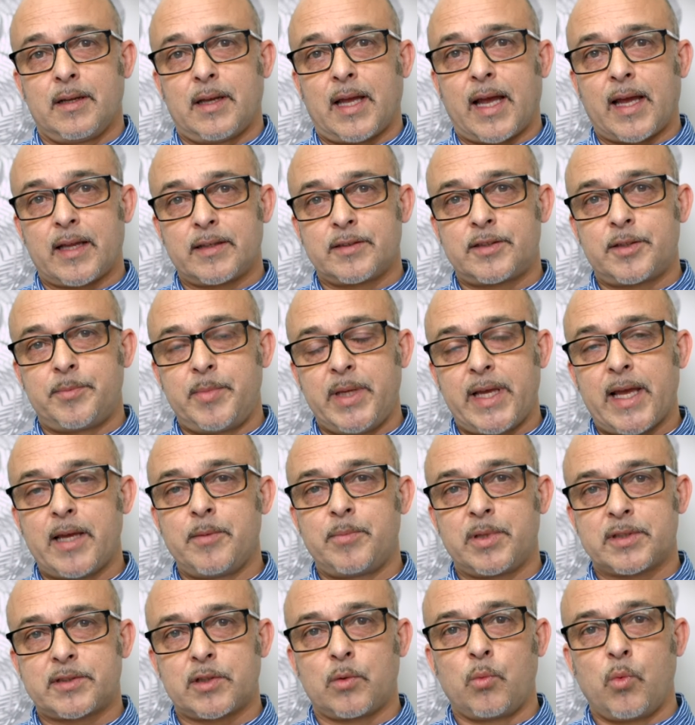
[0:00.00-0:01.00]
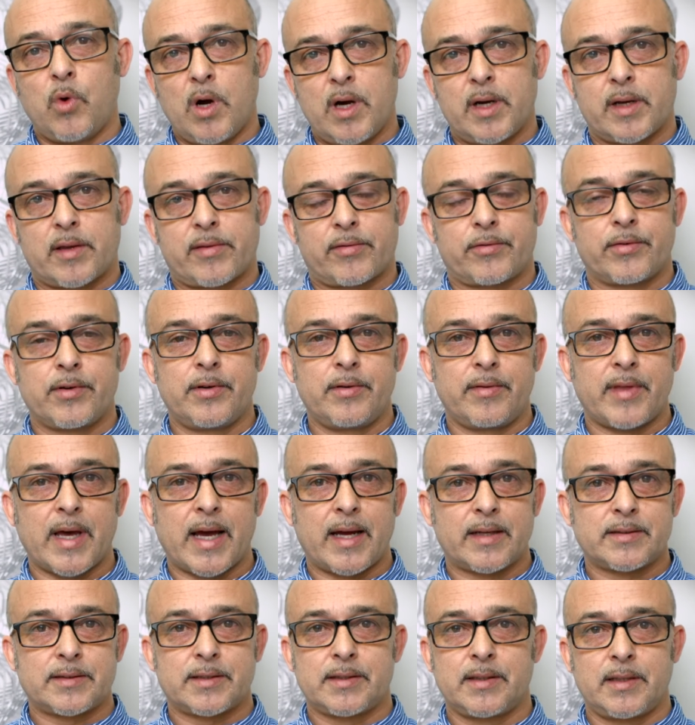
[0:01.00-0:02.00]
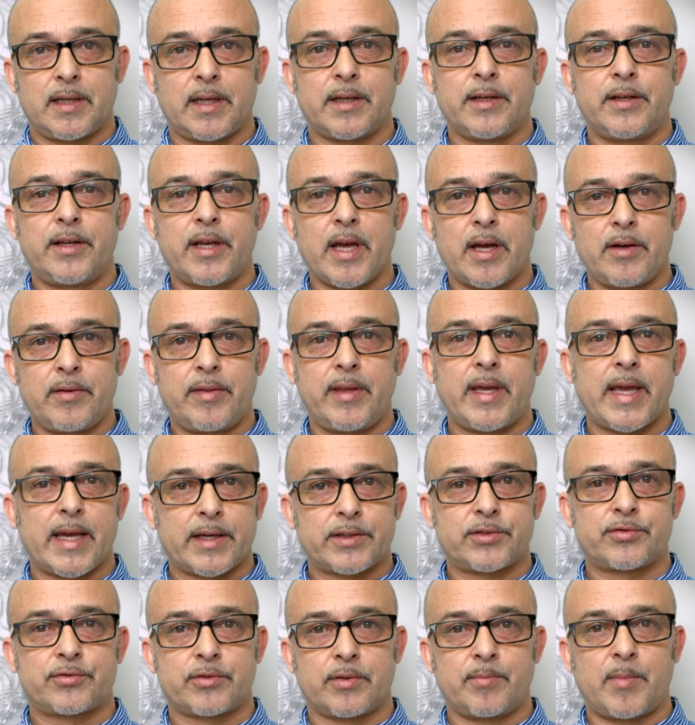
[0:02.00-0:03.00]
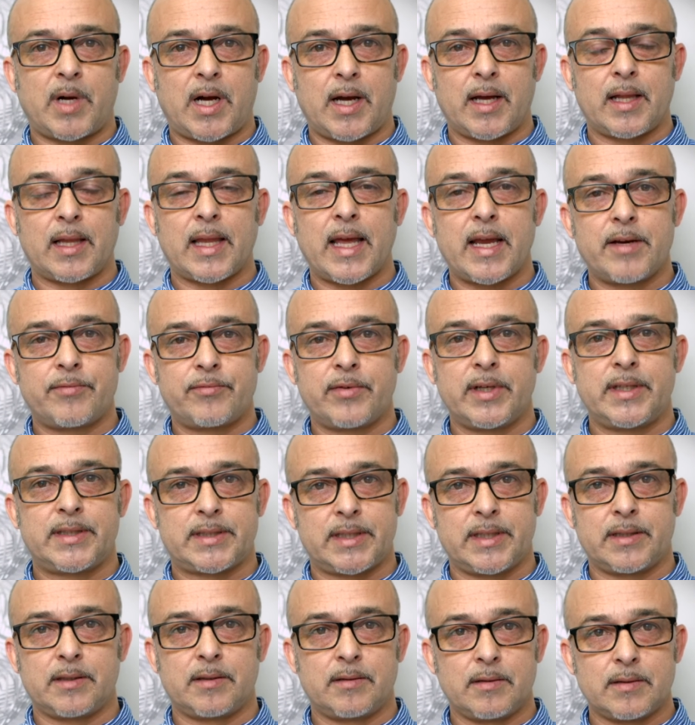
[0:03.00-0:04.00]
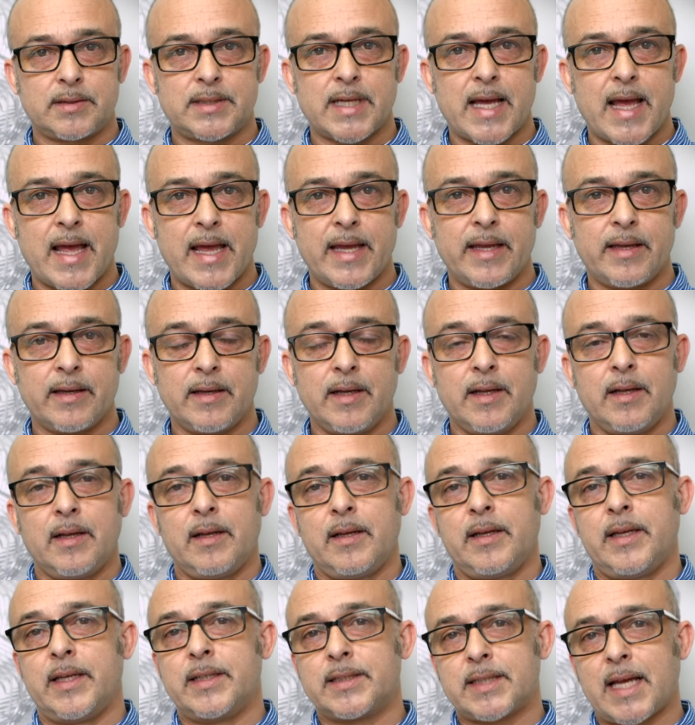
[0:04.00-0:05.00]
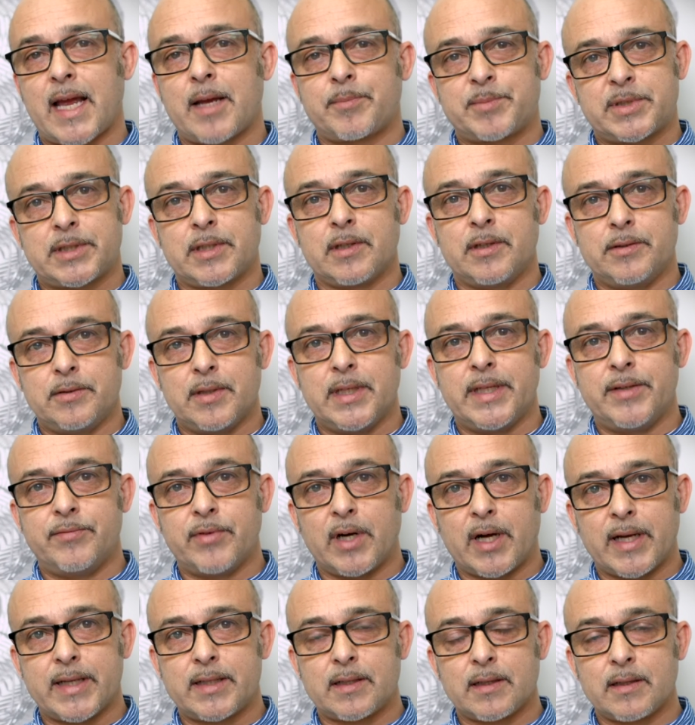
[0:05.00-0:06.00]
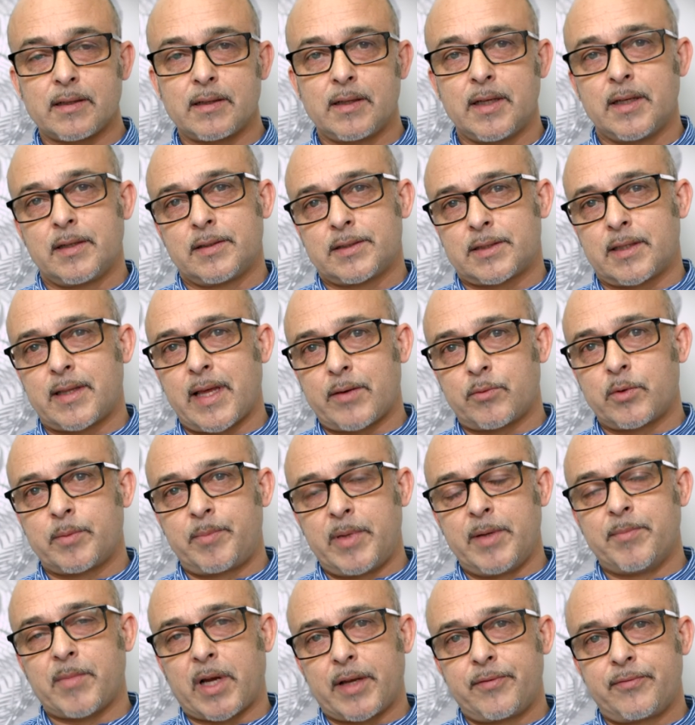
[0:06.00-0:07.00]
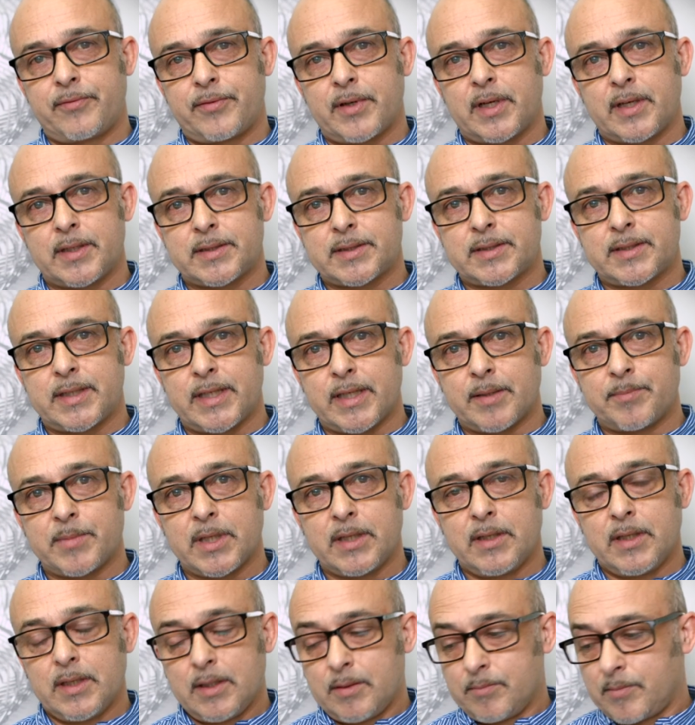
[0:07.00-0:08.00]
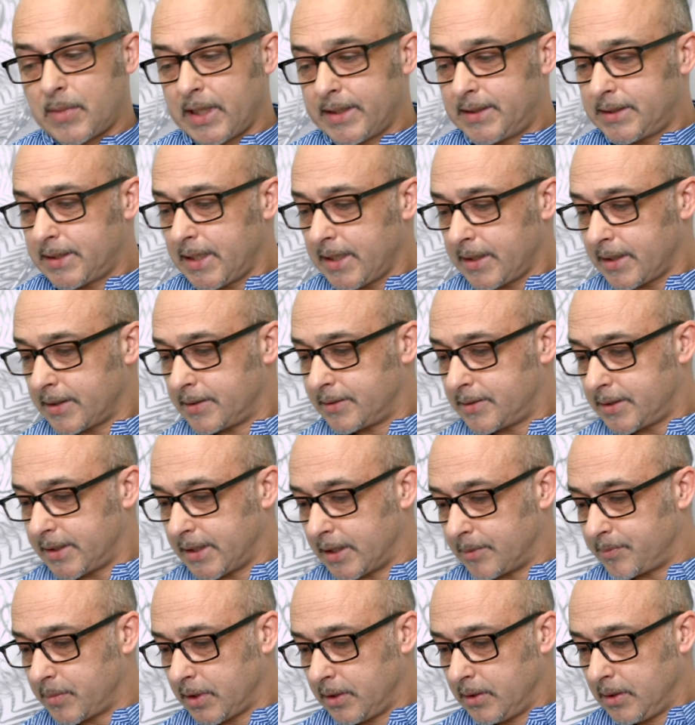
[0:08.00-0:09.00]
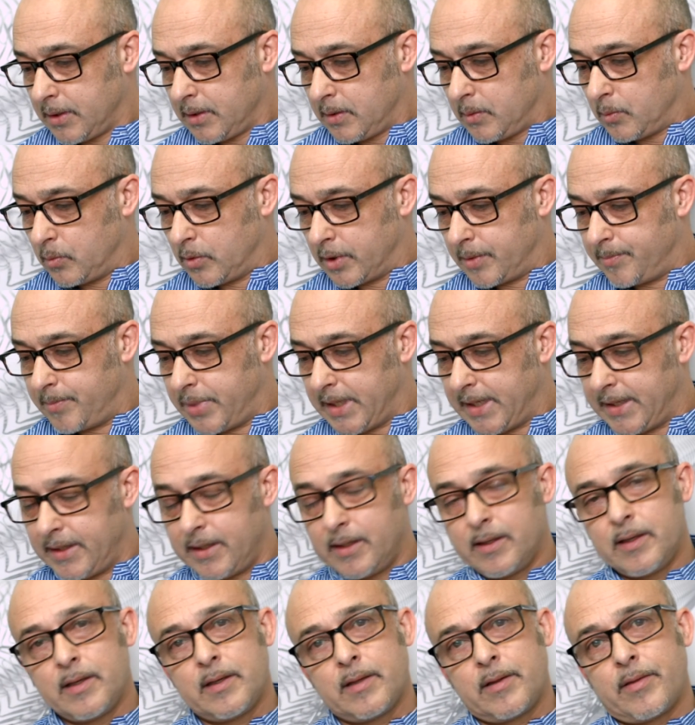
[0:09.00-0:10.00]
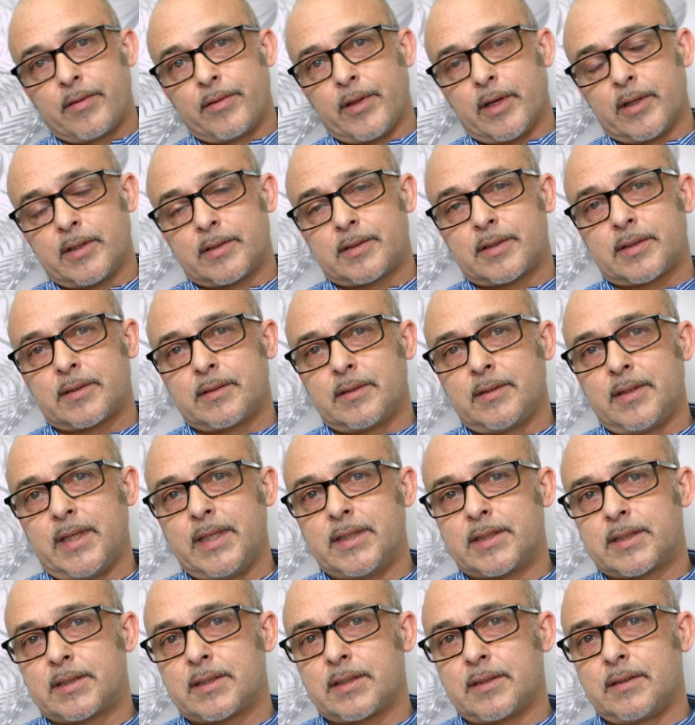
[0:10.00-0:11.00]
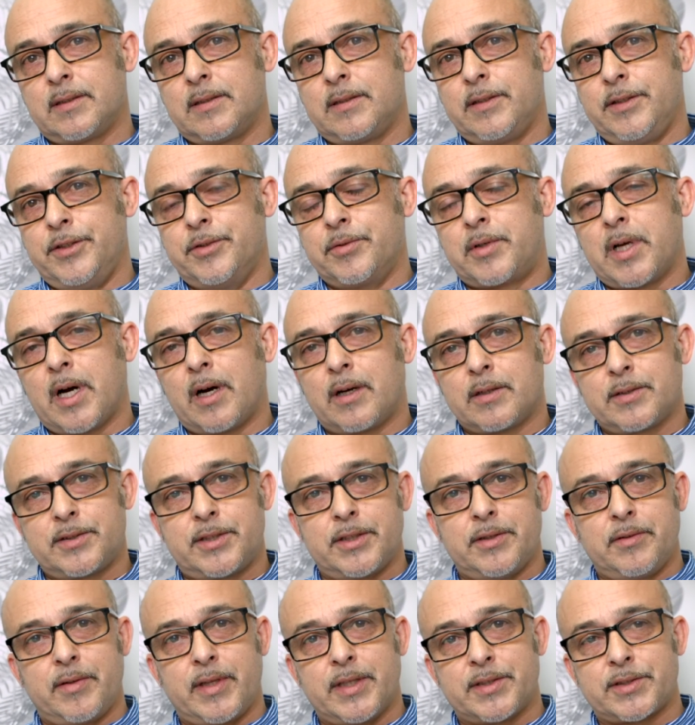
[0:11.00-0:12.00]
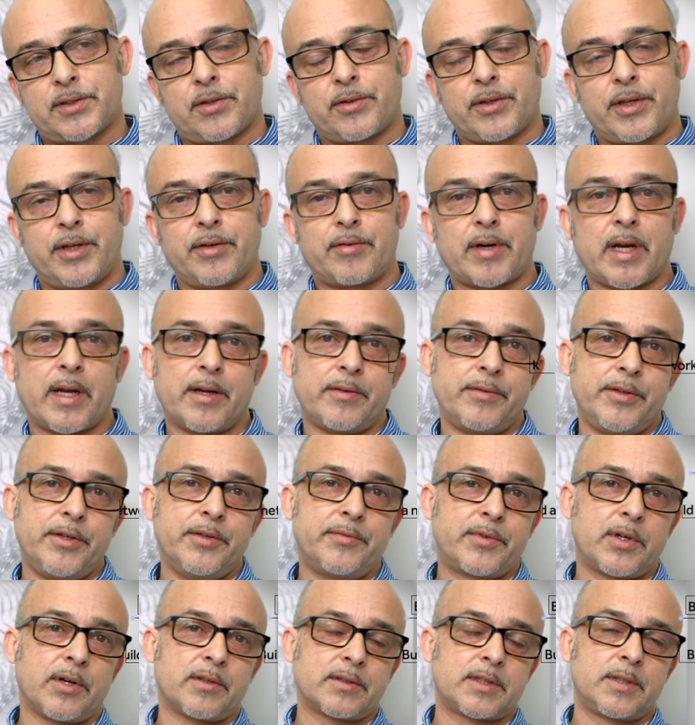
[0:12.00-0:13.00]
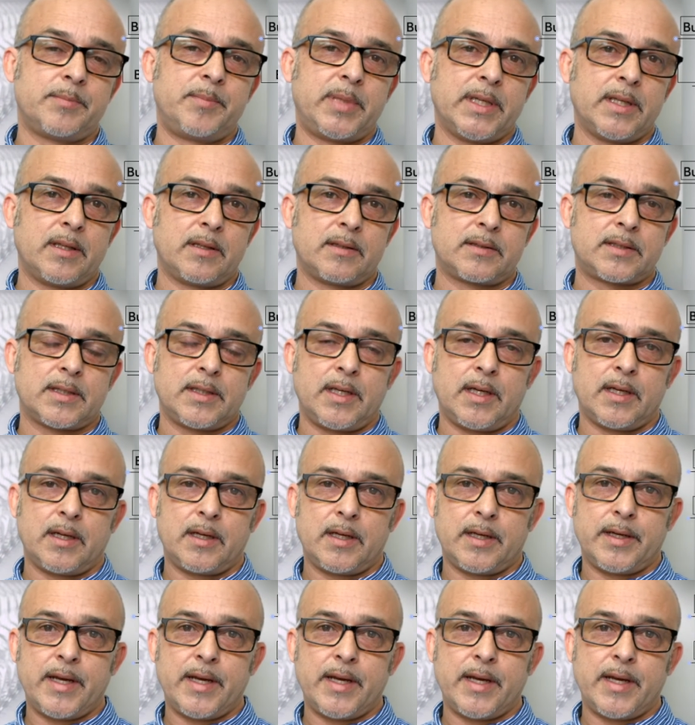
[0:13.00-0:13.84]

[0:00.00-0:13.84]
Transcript: And to be able to work through that and go the extra mile every single day is absolutely vital. So that would be my first tip. My second tip would be that you can't do this on your own. You've got to build a